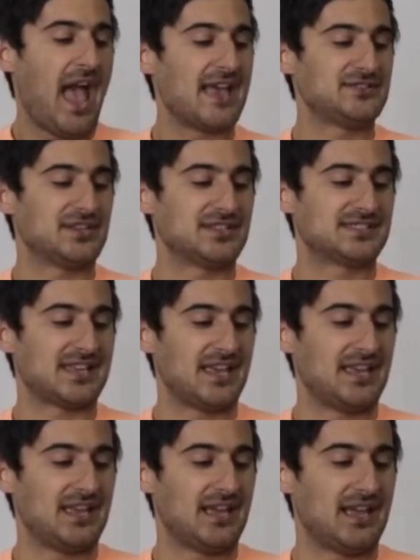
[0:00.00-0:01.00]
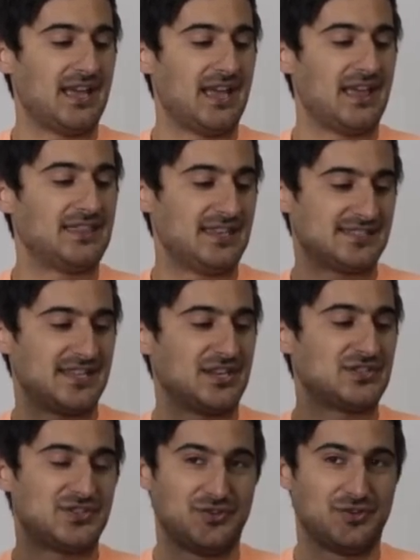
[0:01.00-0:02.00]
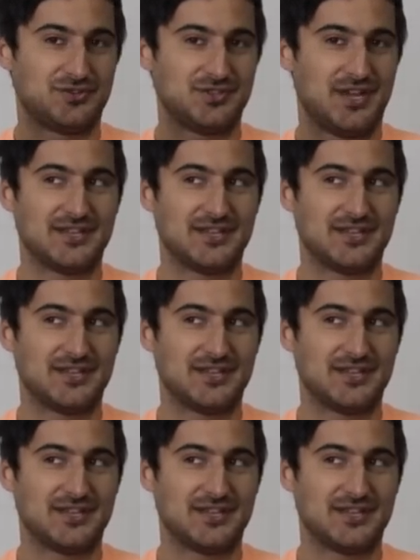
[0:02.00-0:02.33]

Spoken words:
As you can see, this thing is huge.